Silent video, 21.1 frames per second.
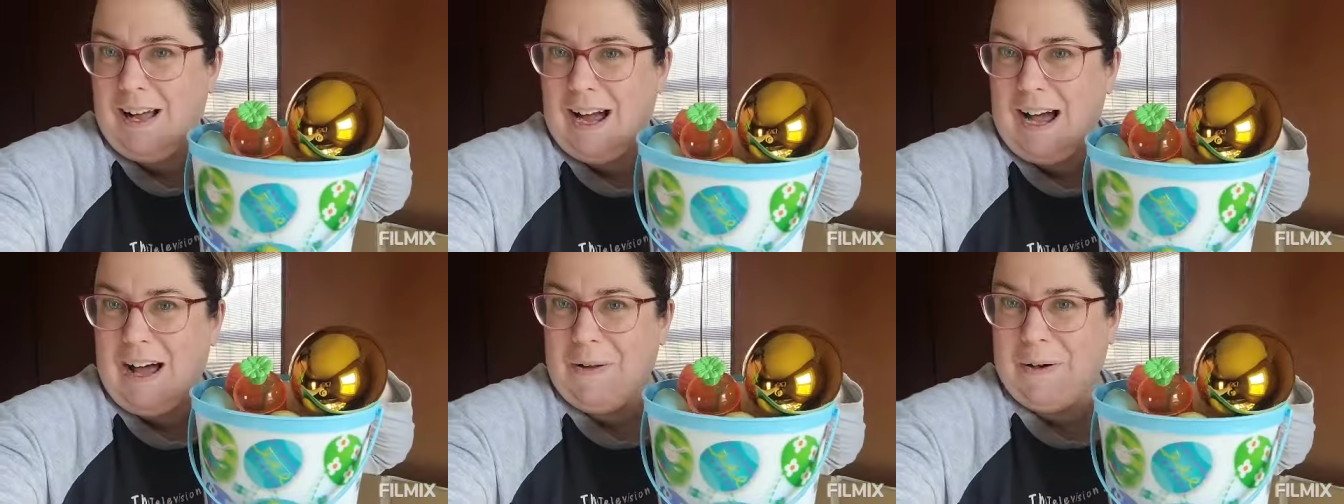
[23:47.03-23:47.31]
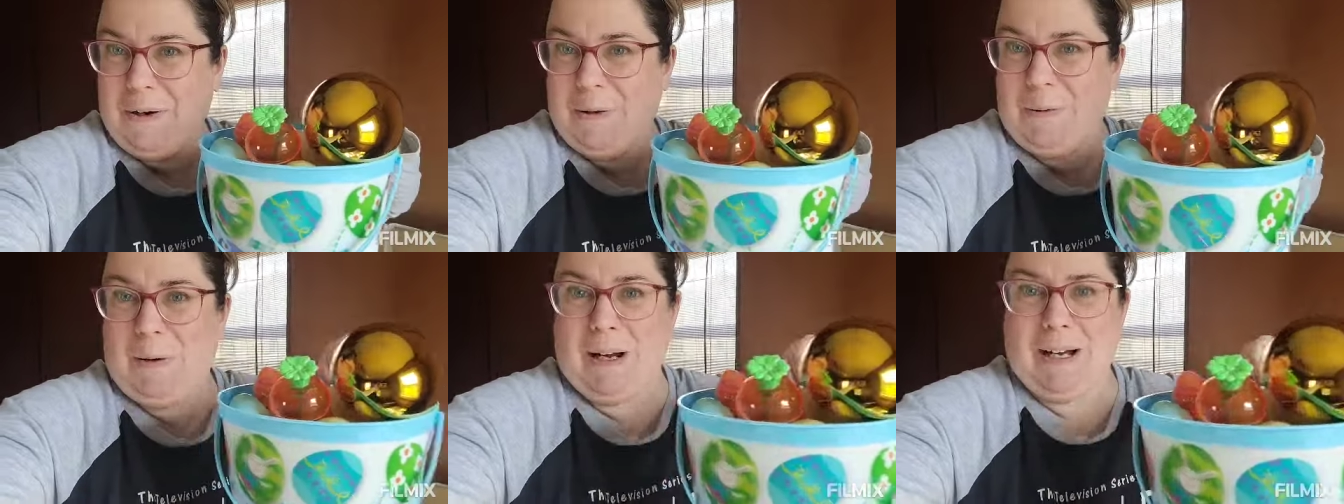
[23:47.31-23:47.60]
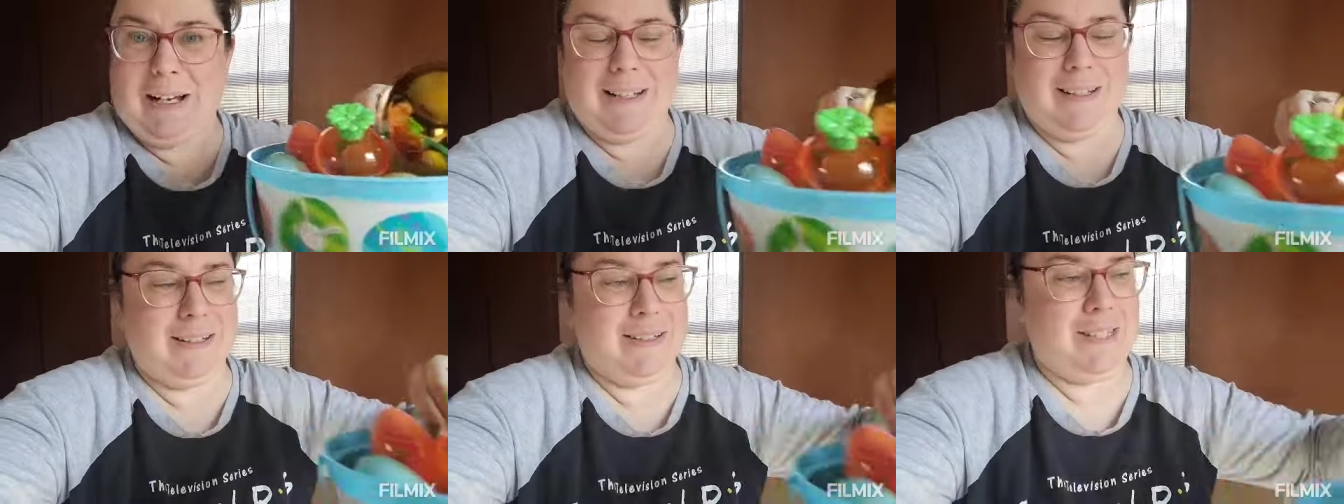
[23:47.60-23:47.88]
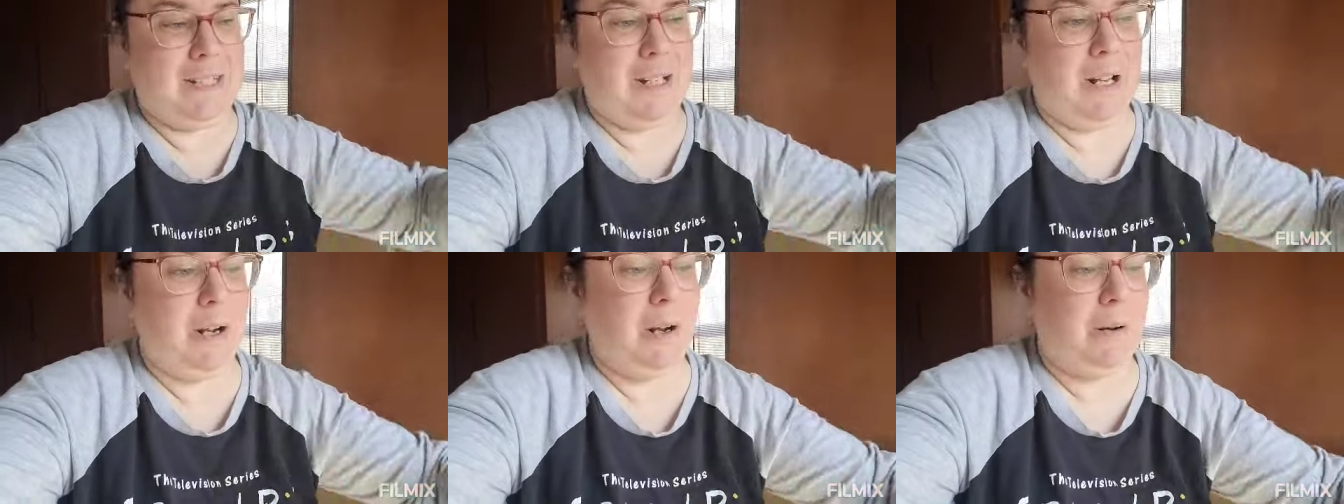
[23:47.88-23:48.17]
other one.
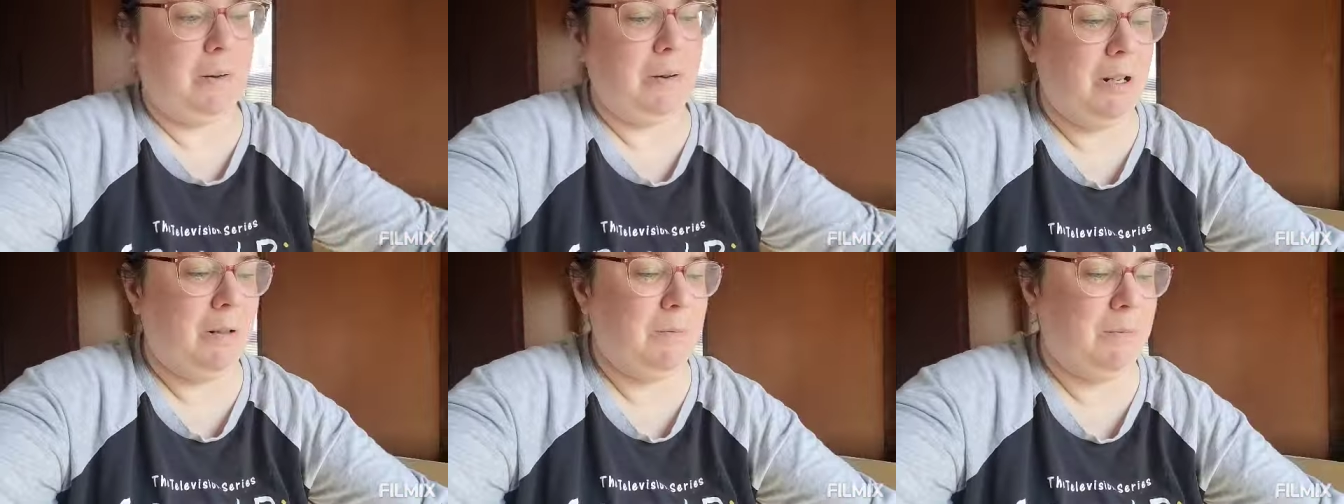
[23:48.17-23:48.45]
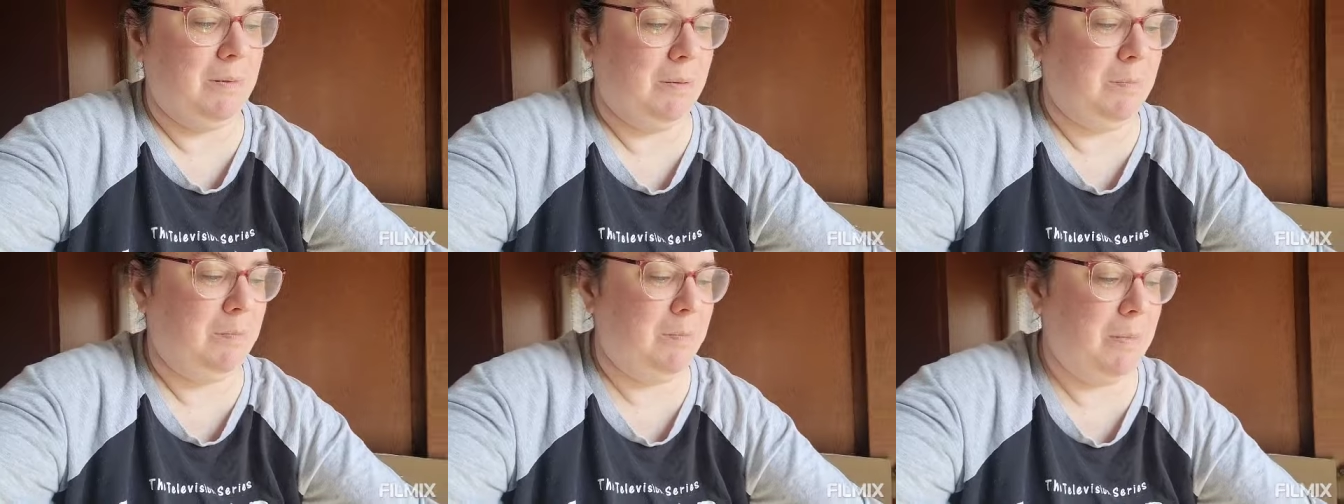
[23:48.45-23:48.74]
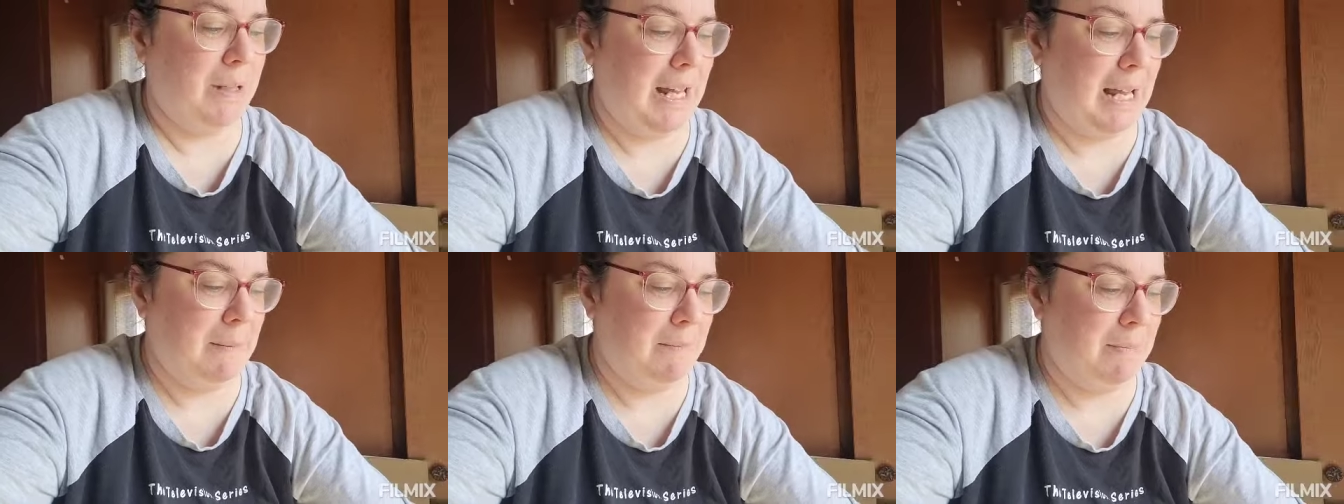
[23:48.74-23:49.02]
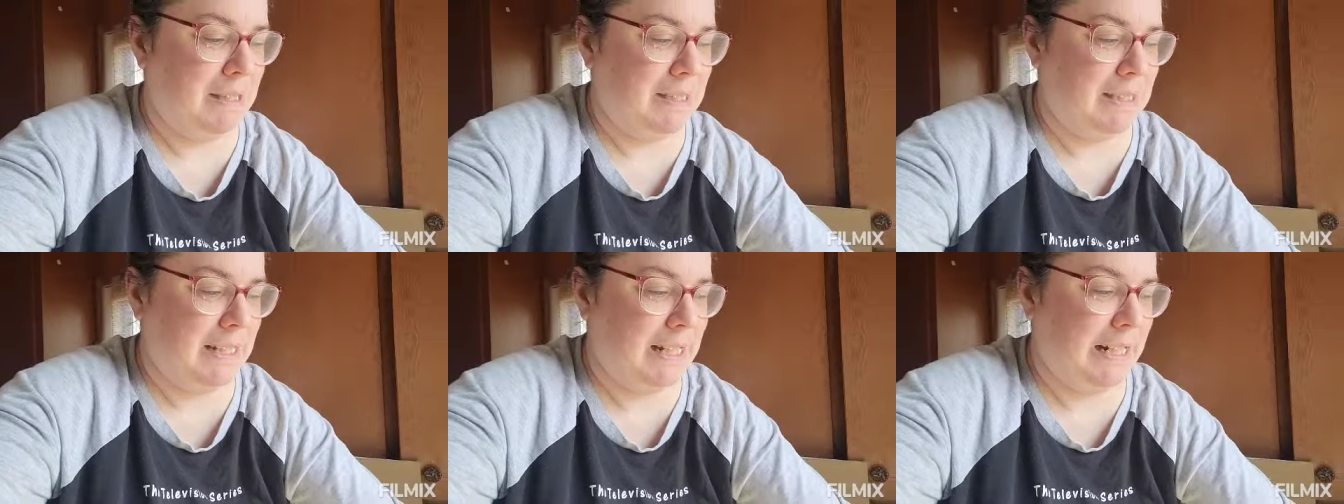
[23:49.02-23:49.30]
So I'm gonna get
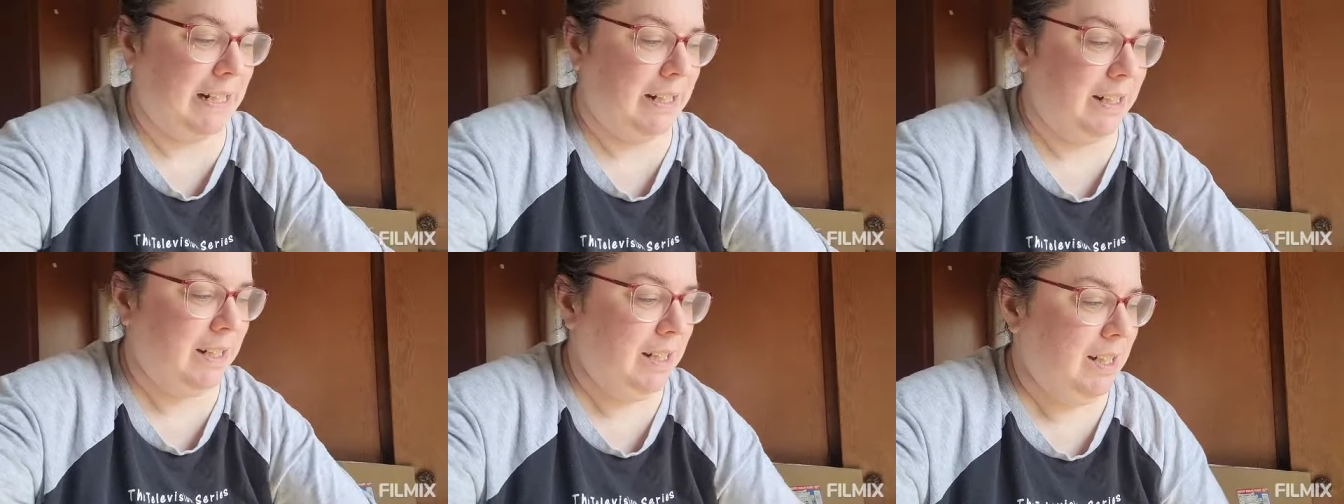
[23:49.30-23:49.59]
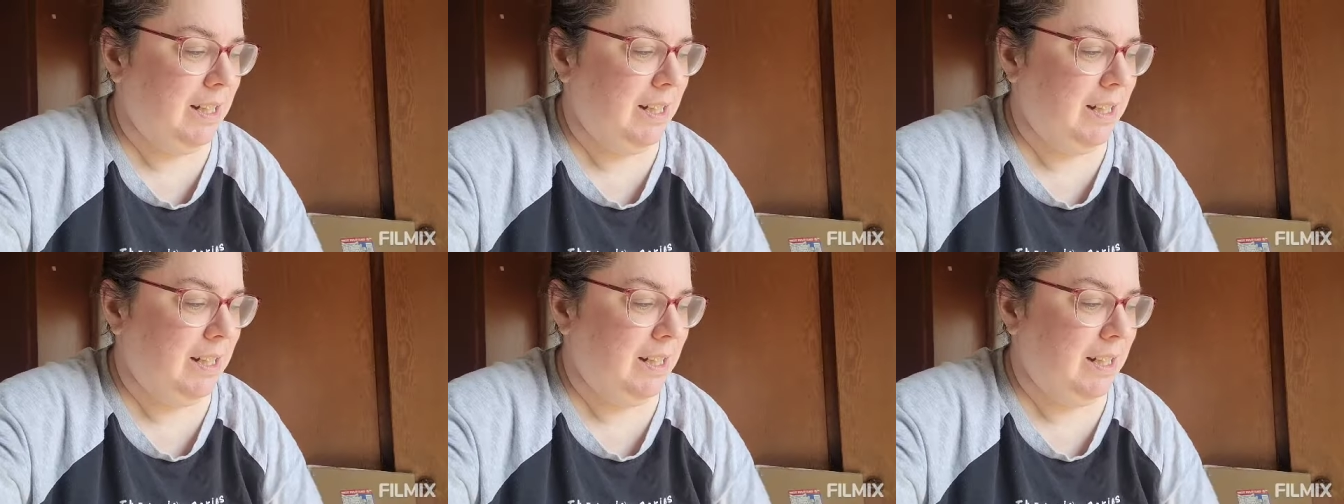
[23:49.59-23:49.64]
busy